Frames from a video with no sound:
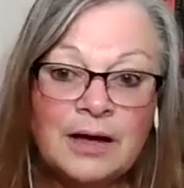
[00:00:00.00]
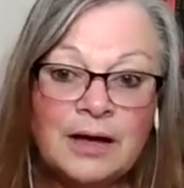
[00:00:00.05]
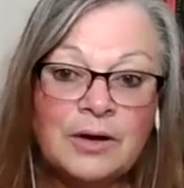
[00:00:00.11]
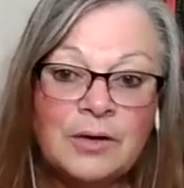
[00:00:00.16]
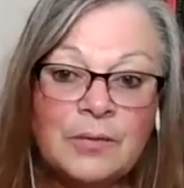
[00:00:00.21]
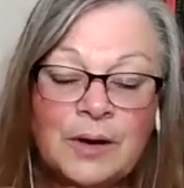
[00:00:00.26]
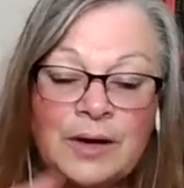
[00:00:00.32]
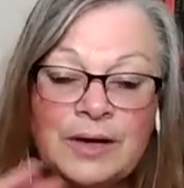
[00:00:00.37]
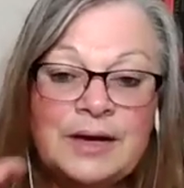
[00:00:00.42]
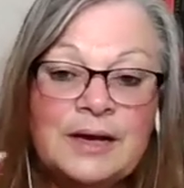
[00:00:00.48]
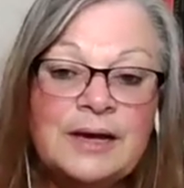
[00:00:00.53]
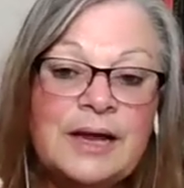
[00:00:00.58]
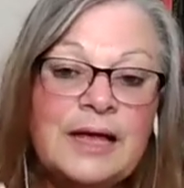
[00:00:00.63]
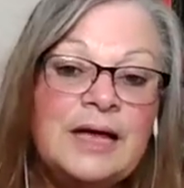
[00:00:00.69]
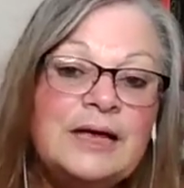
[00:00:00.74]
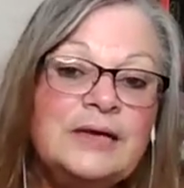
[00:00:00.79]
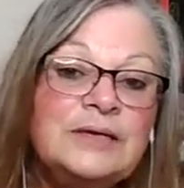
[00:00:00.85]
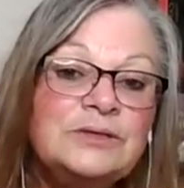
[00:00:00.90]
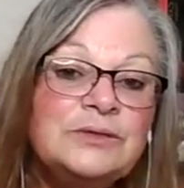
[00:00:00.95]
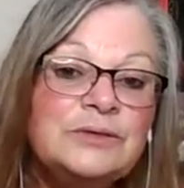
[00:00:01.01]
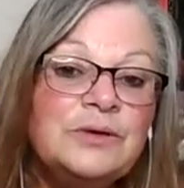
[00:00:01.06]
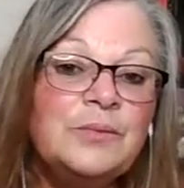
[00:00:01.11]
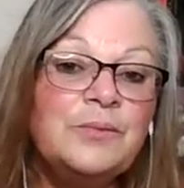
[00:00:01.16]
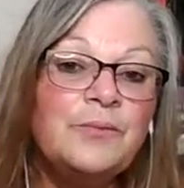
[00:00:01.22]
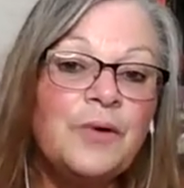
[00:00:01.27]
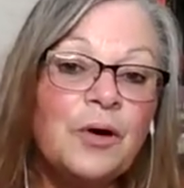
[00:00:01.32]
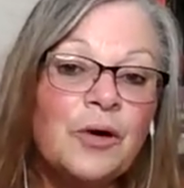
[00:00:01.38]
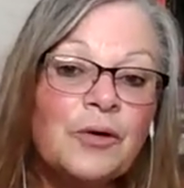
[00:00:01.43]
And Guanaland
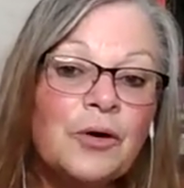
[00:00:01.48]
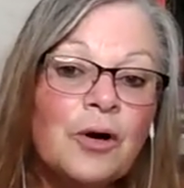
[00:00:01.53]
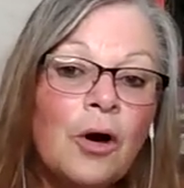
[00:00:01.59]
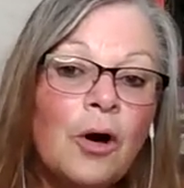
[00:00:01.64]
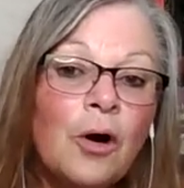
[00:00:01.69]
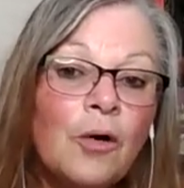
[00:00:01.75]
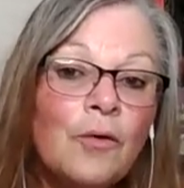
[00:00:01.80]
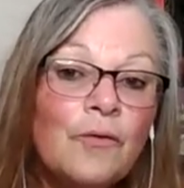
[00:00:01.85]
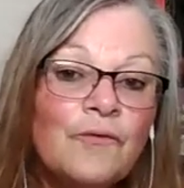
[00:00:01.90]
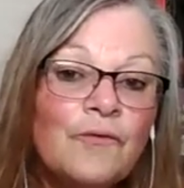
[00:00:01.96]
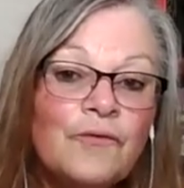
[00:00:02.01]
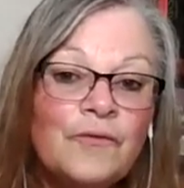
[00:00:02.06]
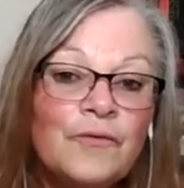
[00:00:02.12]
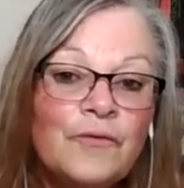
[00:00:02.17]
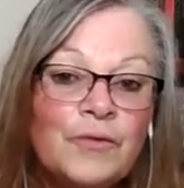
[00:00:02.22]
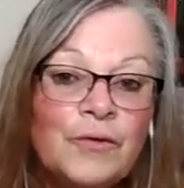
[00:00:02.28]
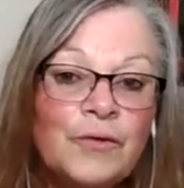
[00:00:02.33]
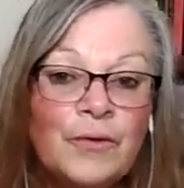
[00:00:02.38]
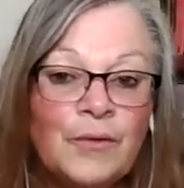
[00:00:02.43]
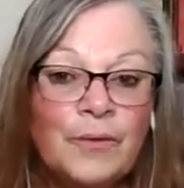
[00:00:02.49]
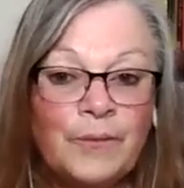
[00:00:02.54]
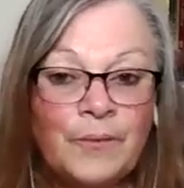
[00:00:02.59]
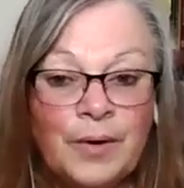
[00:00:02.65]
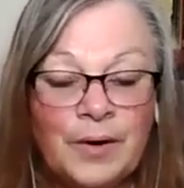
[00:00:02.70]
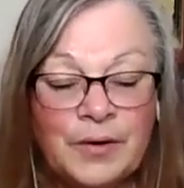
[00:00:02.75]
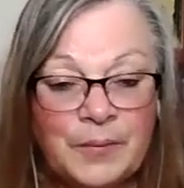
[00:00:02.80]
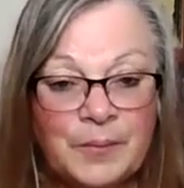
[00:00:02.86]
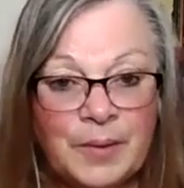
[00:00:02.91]
sort of broke off
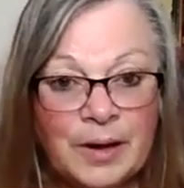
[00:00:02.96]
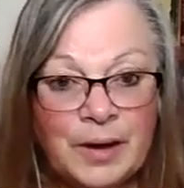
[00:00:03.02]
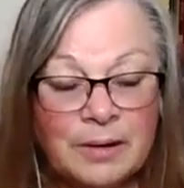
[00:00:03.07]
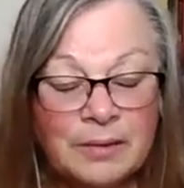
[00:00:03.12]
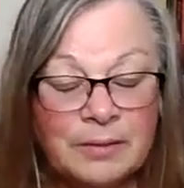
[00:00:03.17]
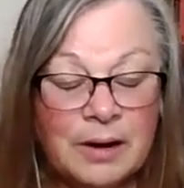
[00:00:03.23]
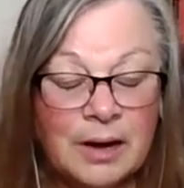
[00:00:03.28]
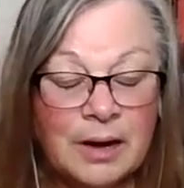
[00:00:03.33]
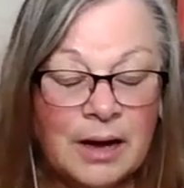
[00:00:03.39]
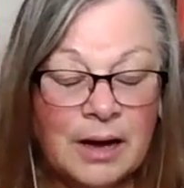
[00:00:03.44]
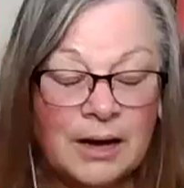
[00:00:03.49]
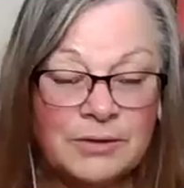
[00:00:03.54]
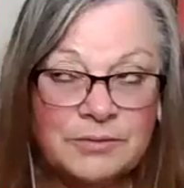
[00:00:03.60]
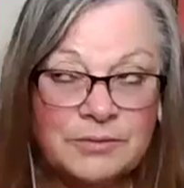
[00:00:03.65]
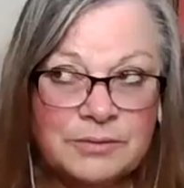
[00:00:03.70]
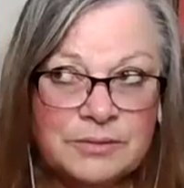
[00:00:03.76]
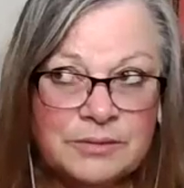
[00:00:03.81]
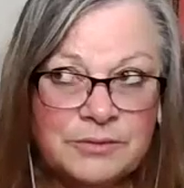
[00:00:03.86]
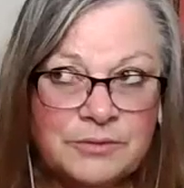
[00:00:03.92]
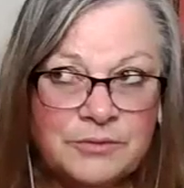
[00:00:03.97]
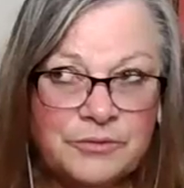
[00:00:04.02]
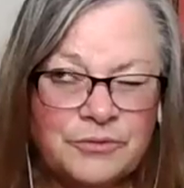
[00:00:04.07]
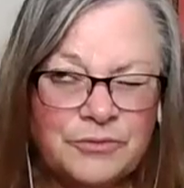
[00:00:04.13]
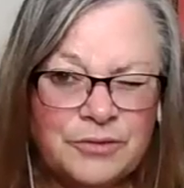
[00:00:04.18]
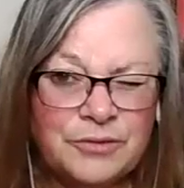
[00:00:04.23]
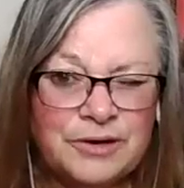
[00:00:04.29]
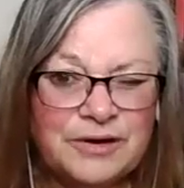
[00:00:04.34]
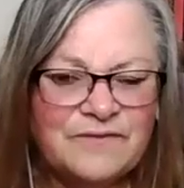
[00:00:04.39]
around about
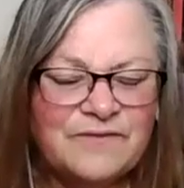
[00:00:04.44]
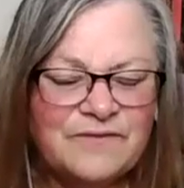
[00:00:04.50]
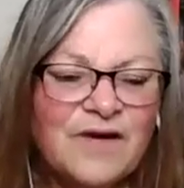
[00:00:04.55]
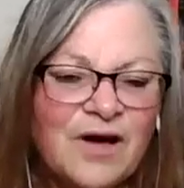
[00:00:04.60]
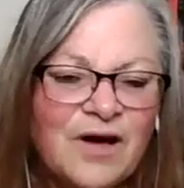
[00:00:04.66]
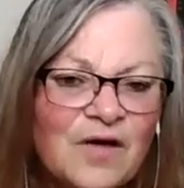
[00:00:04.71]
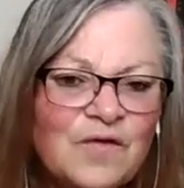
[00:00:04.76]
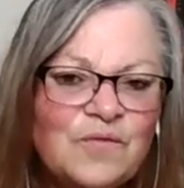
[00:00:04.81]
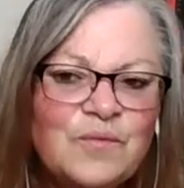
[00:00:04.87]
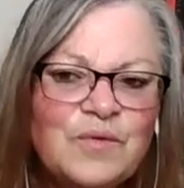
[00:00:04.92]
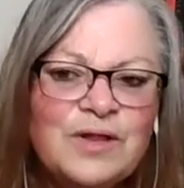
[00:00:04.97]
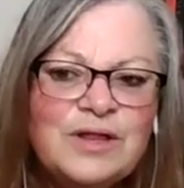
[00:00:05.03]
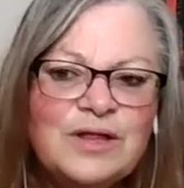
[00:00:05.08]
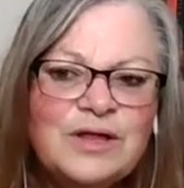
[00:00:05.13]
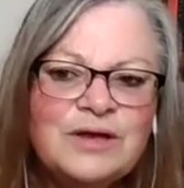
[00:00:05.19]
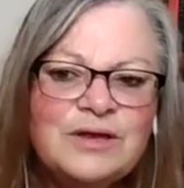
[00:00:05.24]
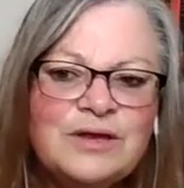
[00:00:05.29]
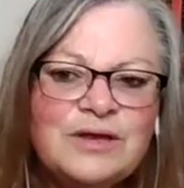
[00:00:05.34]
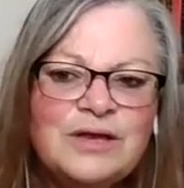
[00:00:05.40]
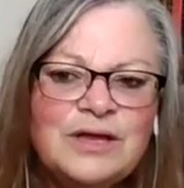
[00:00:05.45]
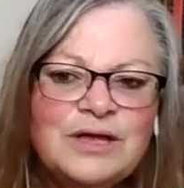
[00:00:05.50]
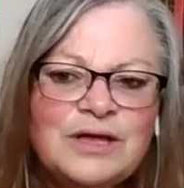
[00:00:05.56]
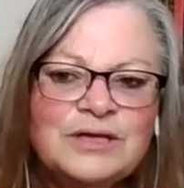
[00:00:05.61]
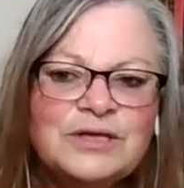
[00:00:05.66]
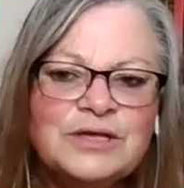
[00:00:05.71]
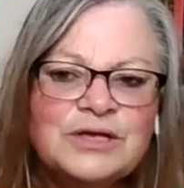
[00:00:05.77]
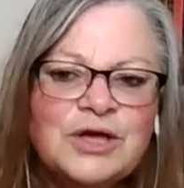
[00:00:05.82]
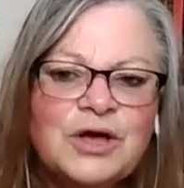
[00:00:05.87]
135 million
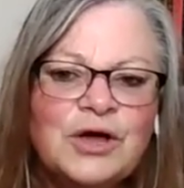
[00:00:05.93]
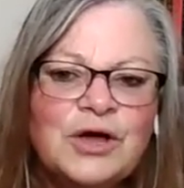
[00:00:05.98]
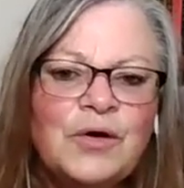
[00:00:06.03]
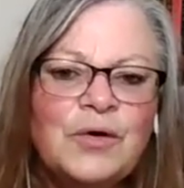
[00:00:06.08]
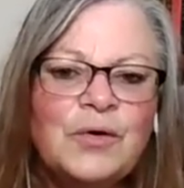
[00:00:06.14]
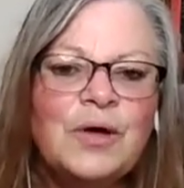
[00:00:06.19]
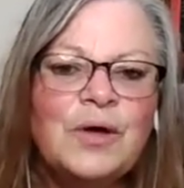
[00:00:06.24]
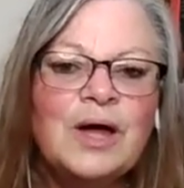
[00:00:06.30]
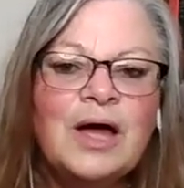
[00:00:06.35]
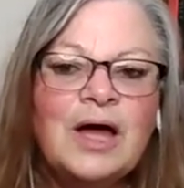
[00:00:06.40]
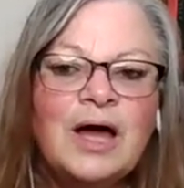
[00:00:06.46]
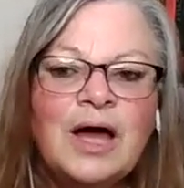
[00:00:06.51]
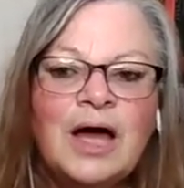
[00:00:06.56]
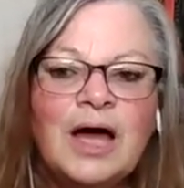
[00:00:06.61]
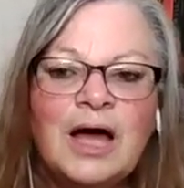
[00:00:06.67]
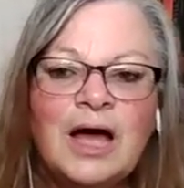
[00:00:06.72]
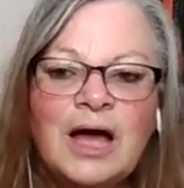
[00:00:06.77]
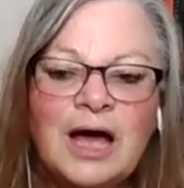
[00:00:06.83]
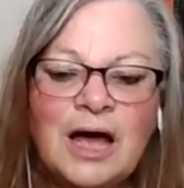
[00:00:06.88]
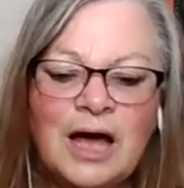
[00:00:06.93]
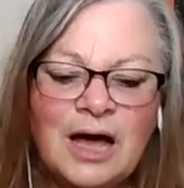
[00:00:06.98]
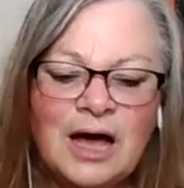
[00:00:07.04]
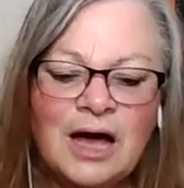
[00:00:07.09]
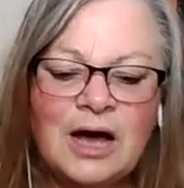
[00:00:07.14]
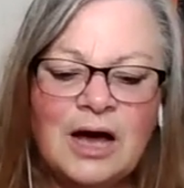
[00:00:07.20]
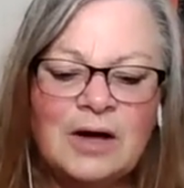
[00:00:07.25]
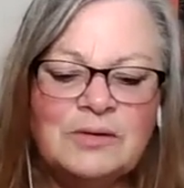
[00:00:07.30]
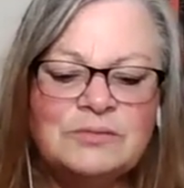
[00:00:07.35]
years ago.
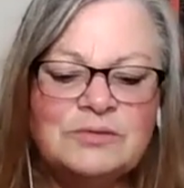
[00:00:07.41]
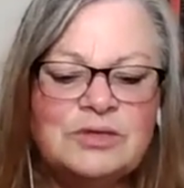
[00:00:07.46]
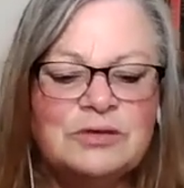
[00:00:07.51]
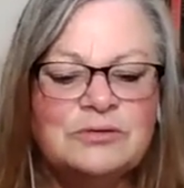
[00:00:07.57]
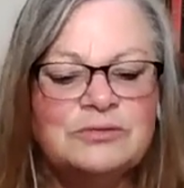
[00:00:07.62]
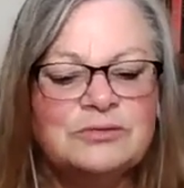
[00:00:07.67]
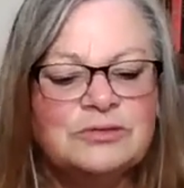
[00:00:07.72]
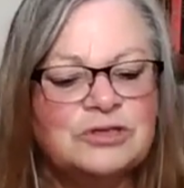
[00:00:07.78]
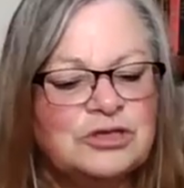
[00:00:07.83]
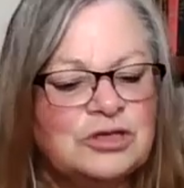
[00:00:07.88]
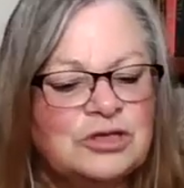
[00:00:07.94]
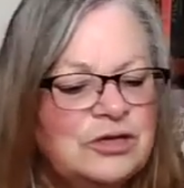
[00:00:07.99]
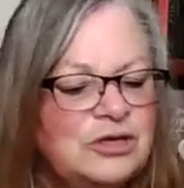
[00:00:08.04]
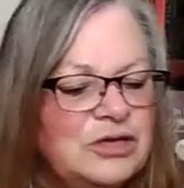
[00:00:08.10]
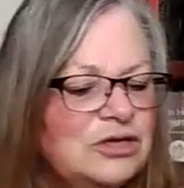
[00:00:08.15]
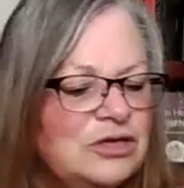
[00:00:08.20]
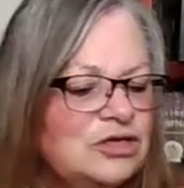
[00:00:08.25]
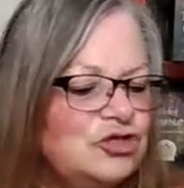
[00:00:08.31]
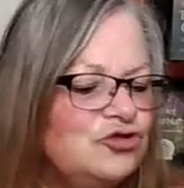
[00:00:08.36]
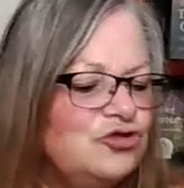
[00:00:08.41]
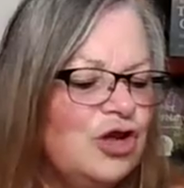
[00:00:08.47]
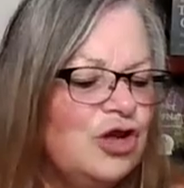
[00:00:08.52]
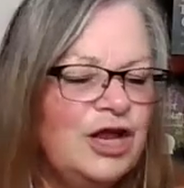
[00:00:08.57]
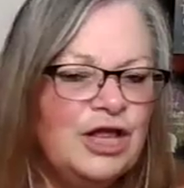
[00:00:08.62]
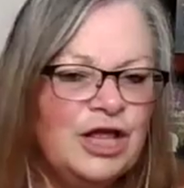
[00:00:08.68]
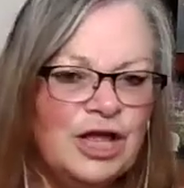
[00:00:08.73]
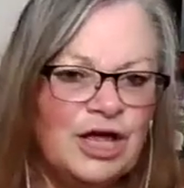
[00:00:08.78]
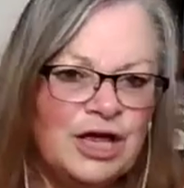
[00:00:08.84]
And then
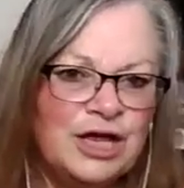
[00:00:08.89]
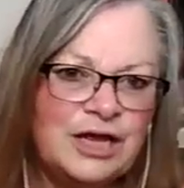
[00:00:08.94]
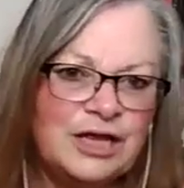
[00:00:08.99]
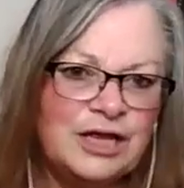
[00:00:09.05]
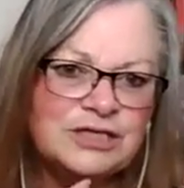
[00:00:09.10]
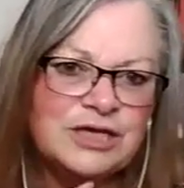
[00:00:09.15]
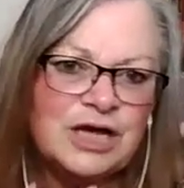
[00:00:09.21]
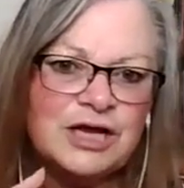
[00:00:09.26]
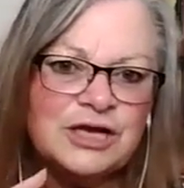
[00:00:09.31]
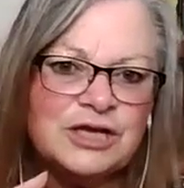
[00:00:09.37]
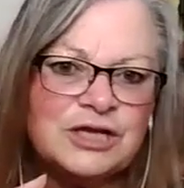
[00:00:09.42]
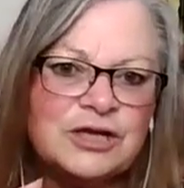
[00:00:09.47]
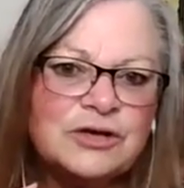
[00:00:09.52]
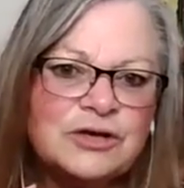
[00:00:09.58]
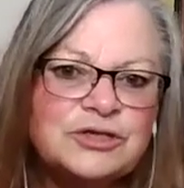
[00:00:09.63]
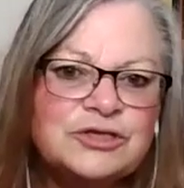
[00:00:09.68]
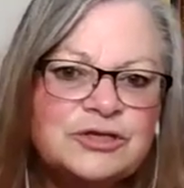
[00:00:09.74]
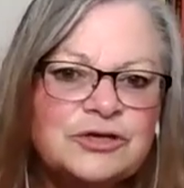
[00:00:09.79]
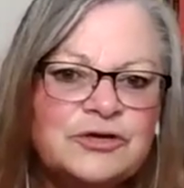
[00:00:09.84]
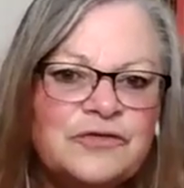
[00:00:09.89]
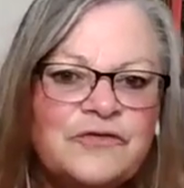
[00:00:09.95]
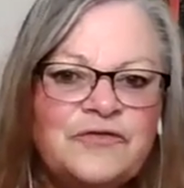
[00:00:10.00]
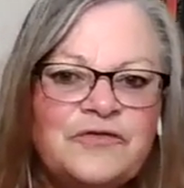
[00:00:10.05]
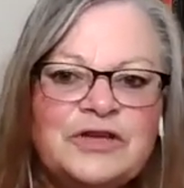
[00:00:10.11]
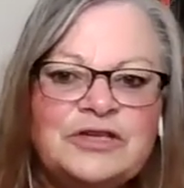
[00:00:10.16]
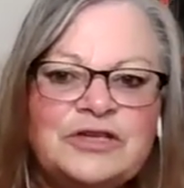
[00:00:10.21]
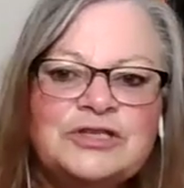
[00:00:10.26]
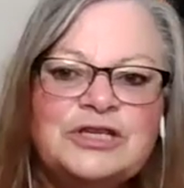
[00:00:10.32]
Australia and Antarctica sort
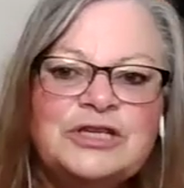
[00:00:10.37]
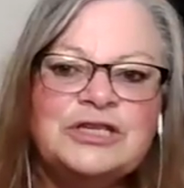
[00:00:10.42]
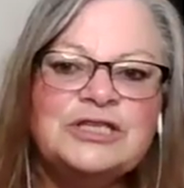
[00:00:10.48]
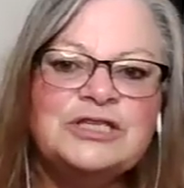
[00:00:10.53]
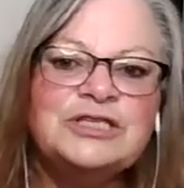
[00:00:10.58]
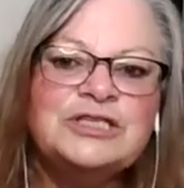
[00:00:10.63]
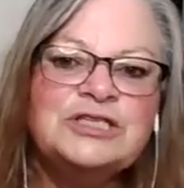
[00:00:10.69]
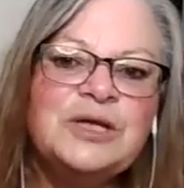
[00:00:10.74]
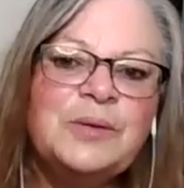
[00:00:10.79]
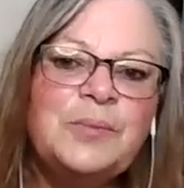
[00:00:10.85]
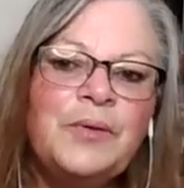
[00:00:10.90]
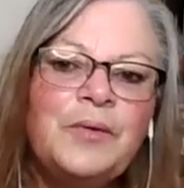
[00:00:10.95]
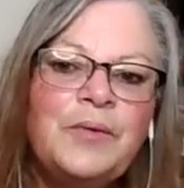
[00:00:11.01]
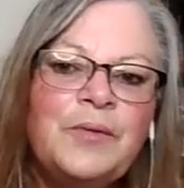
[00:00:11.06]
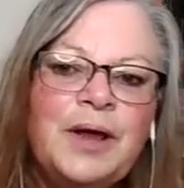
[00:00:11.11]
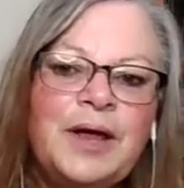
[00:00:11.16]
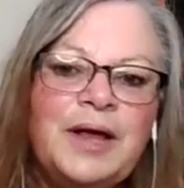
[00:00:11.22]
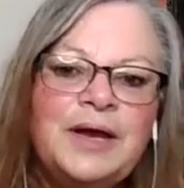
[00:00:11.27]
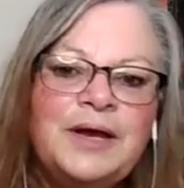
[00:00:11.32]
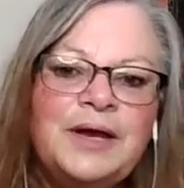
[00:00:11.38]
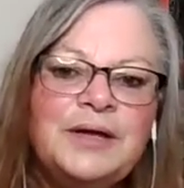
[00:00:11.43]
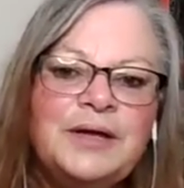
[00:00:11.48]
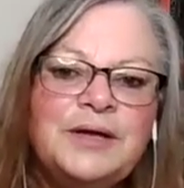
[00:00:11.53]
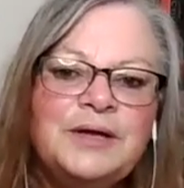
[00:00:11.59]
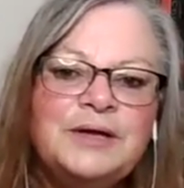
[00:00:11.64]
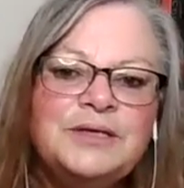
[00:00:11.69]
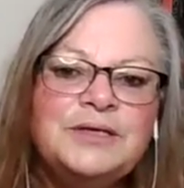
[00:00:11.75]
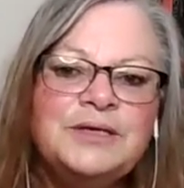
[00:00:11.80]
of eventually
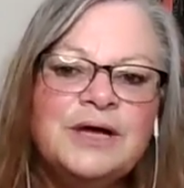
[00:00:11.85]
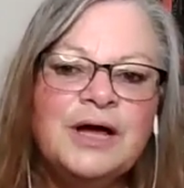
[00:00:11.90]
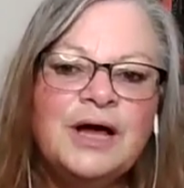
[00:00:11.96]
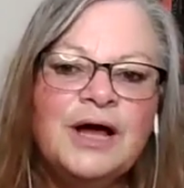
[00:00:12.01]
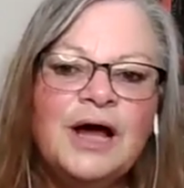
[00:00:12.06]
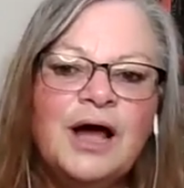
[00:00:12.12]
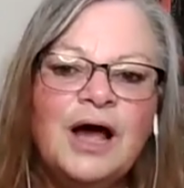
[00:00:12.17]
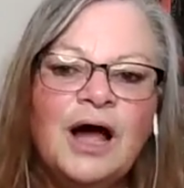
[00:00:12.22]
separated.